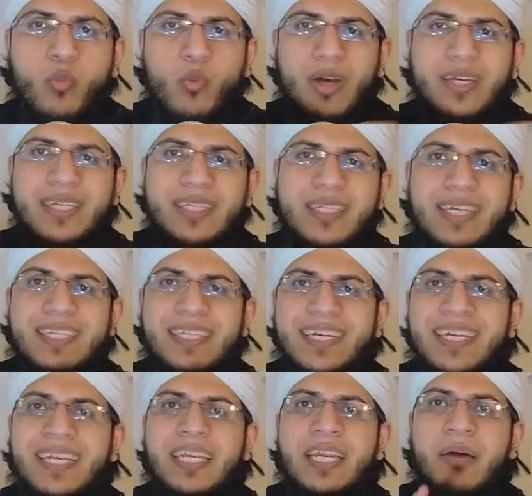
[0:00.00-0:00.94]
where he says
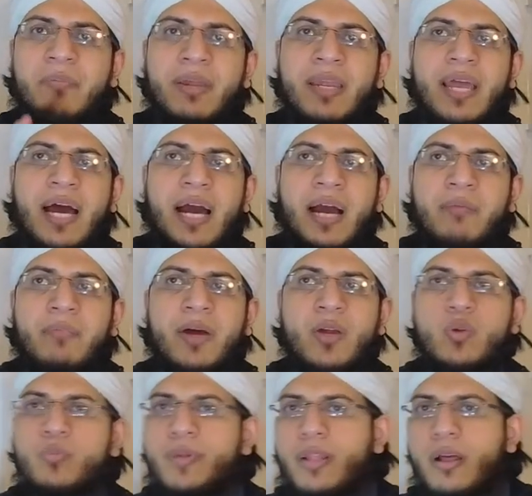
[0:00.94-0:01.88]
innamal
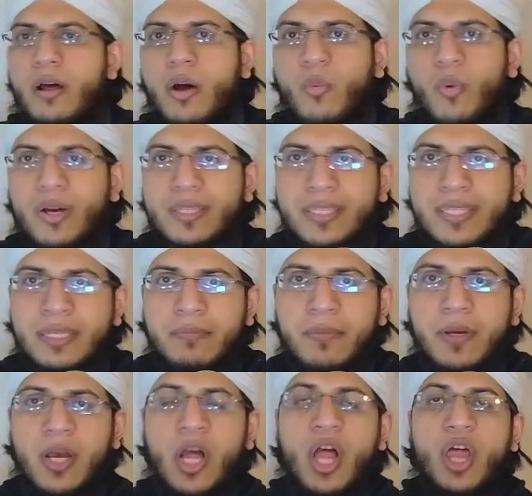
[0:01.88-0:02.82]
a'malu bil khawatim,
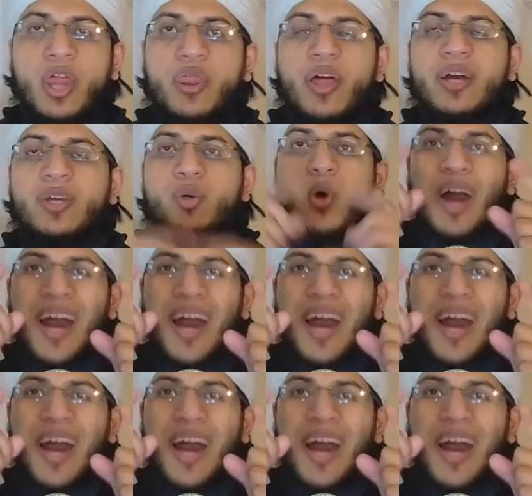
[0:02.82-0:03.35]
that your